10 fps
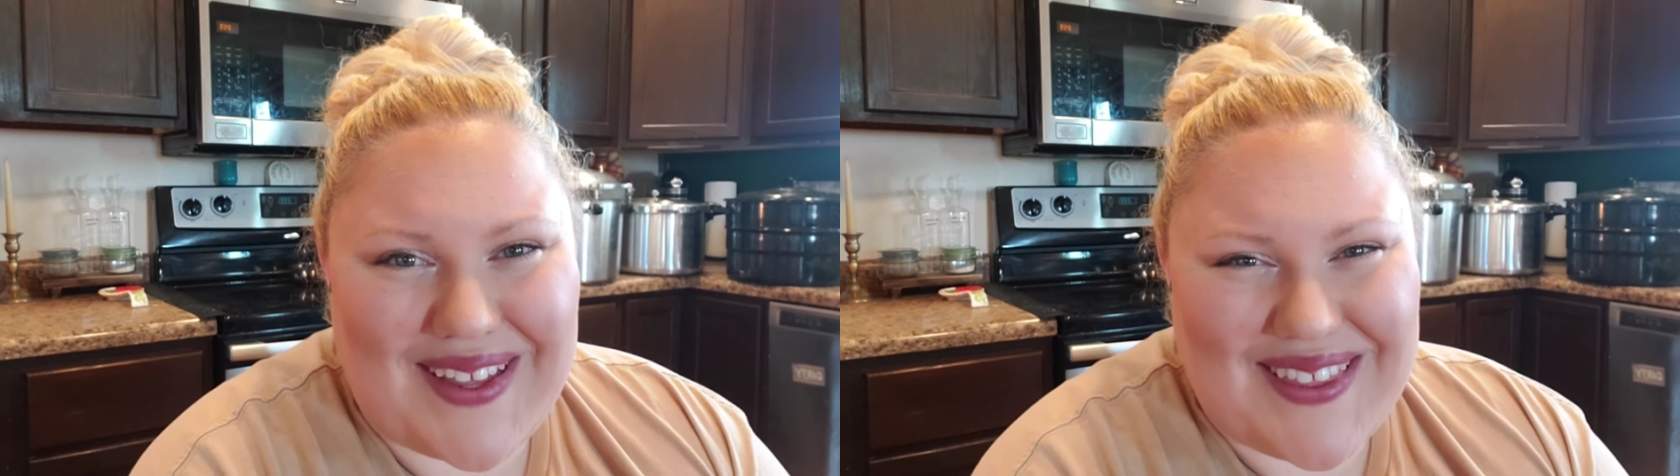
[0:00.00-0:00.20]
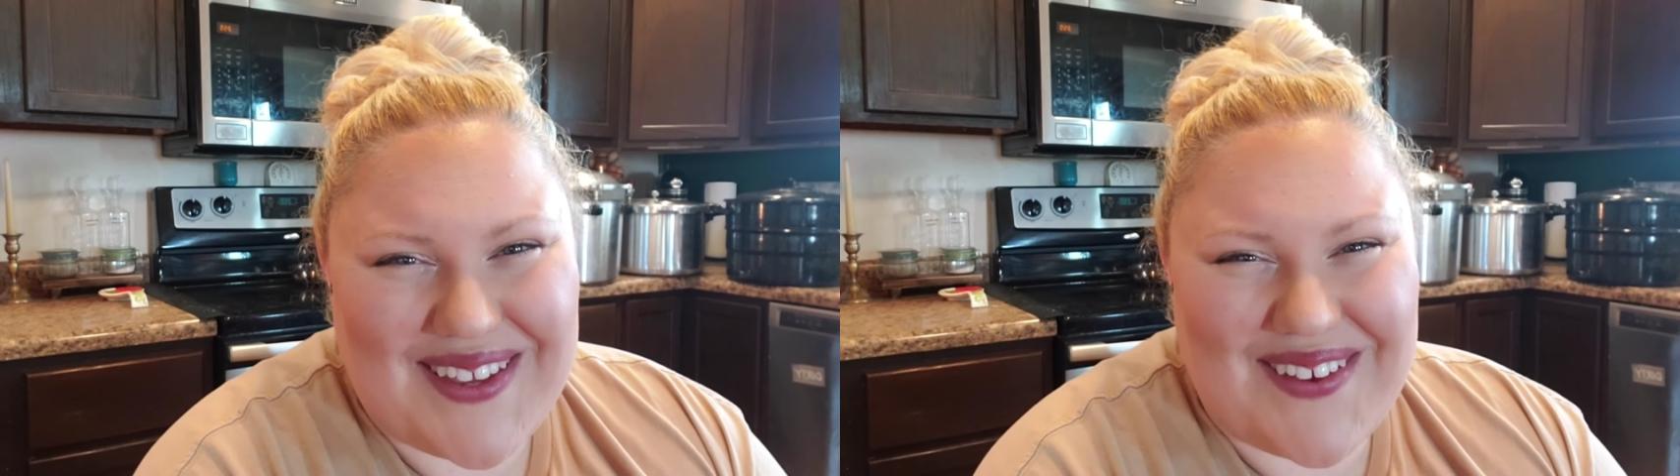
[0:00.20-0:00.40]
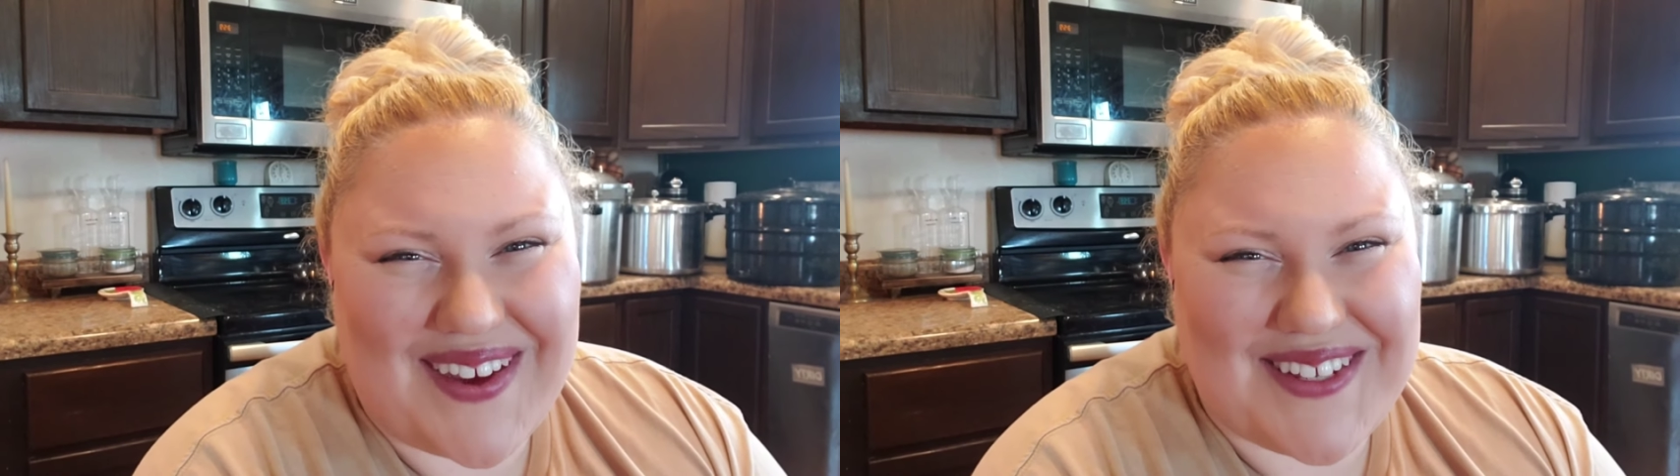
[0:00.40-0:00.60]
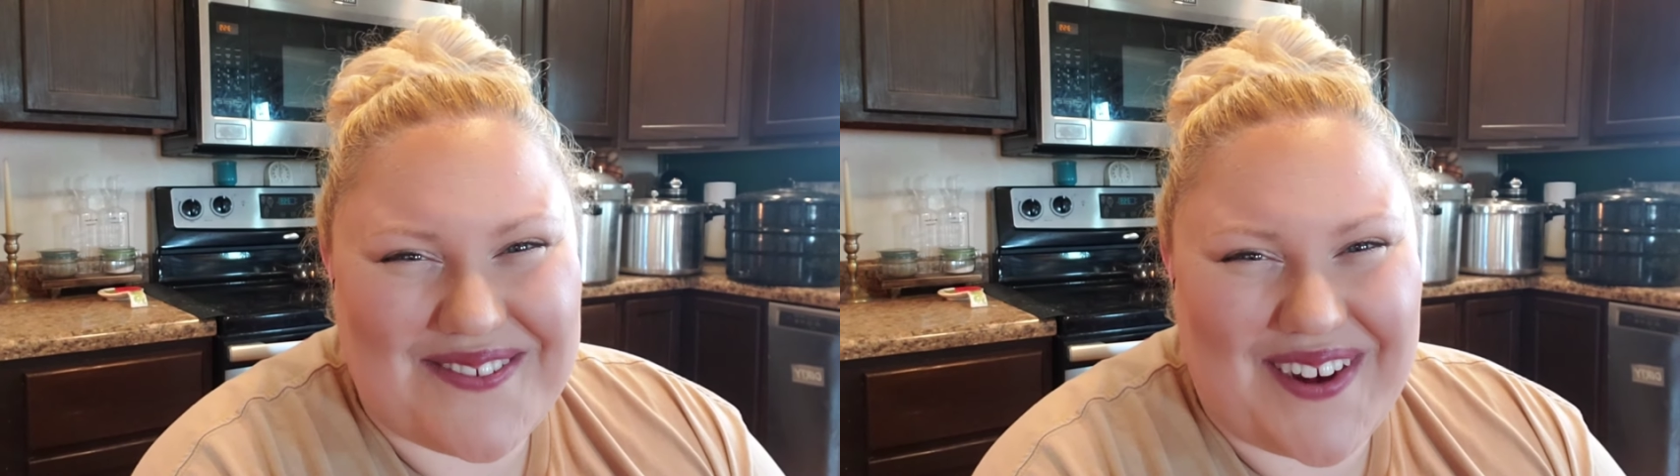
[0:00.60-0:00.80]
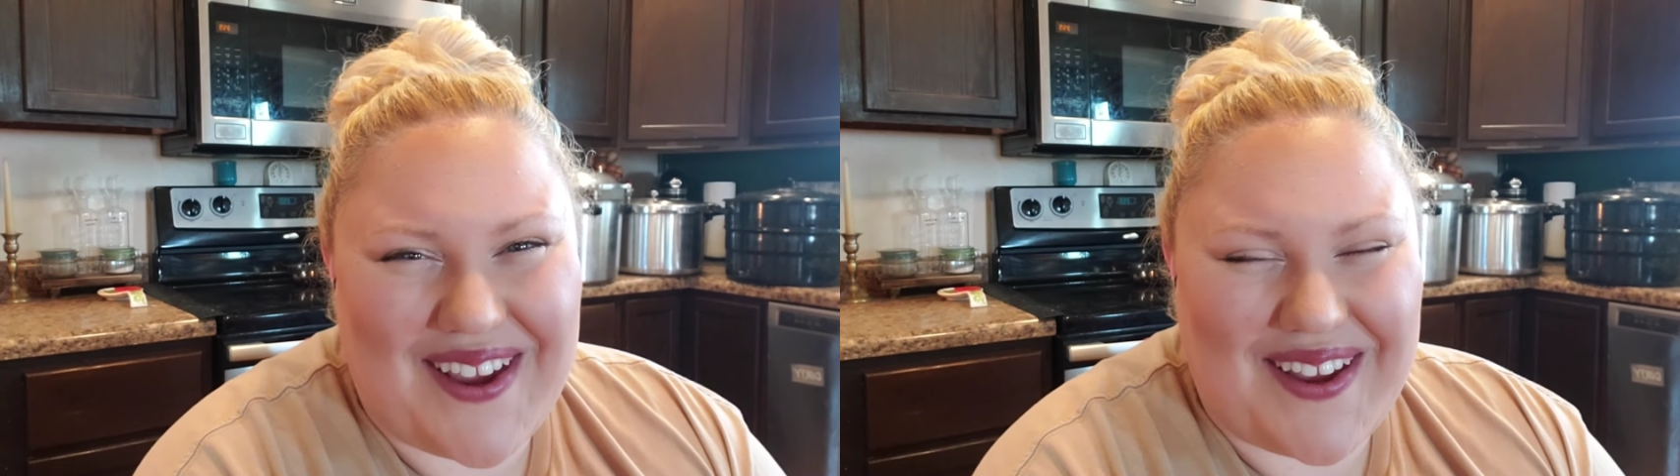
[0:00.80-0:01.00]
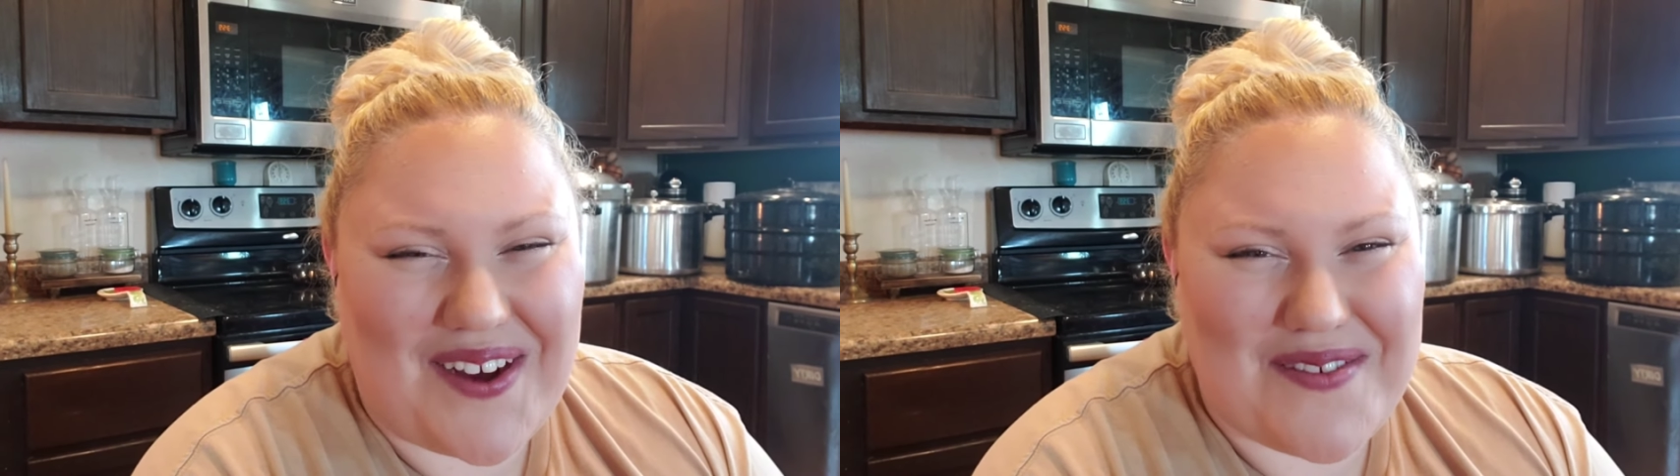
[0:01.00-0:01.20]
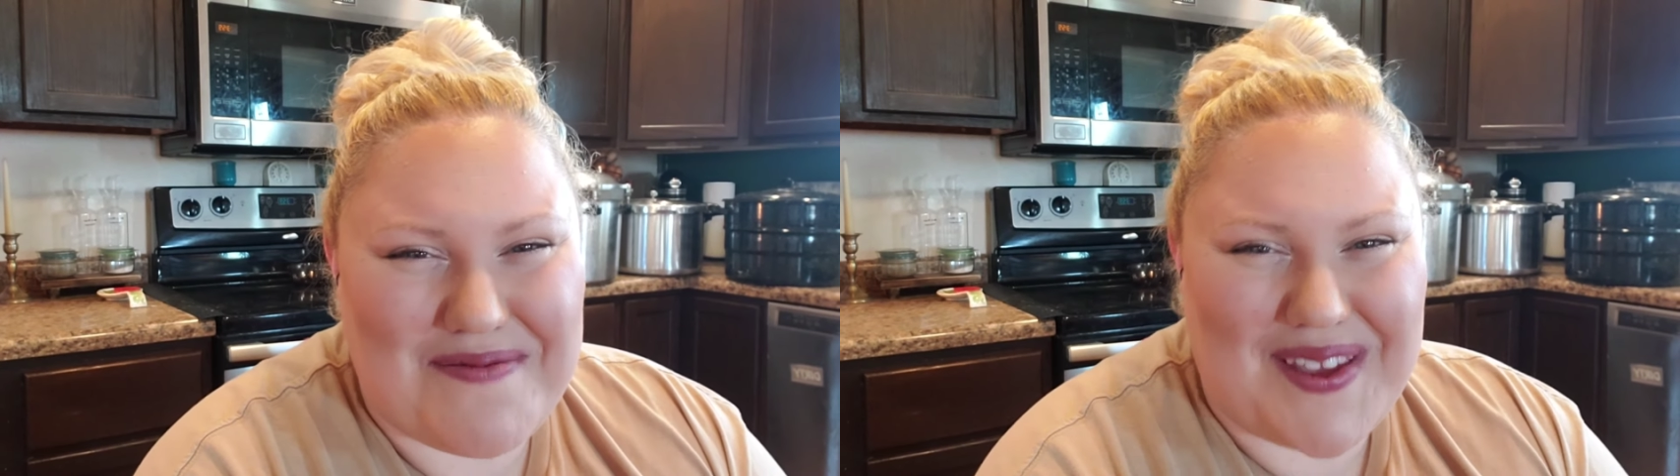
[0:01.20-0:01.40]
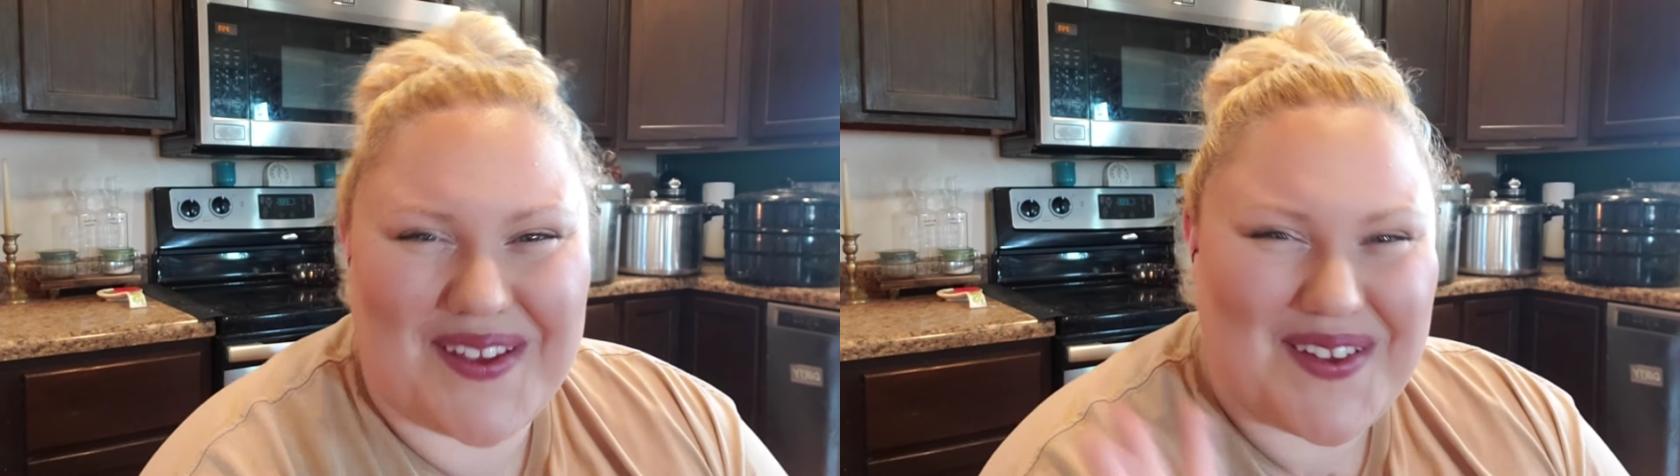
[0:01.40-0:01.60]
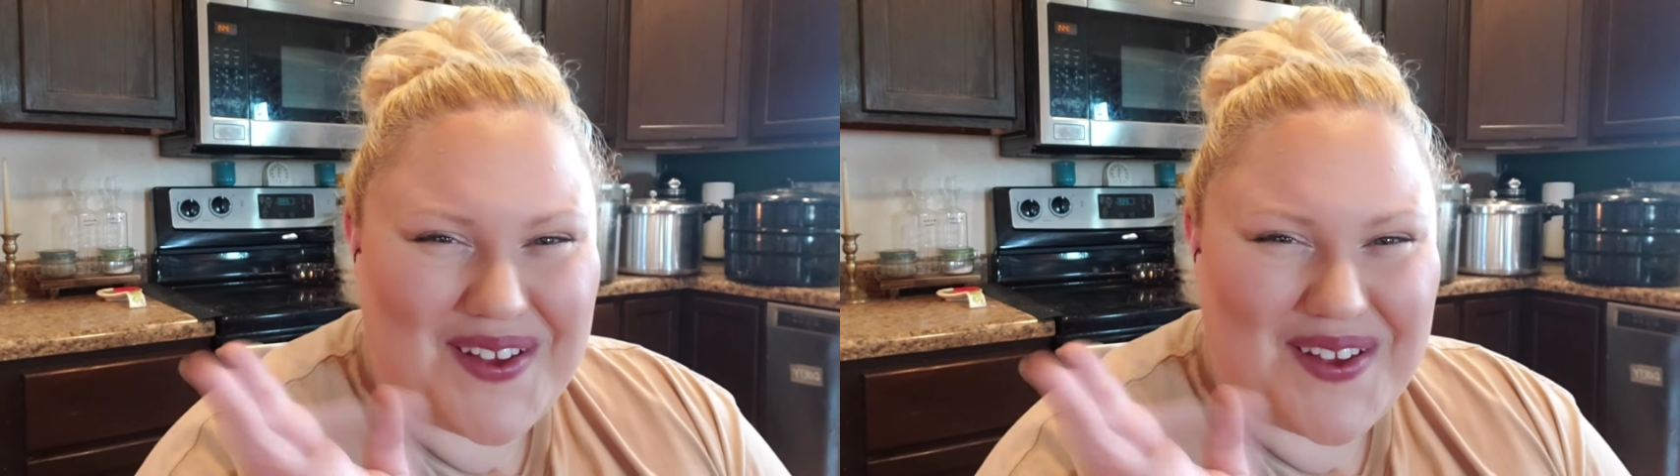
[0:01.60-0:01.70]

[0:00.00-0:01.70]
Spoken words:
thank you guys for hanging out with me.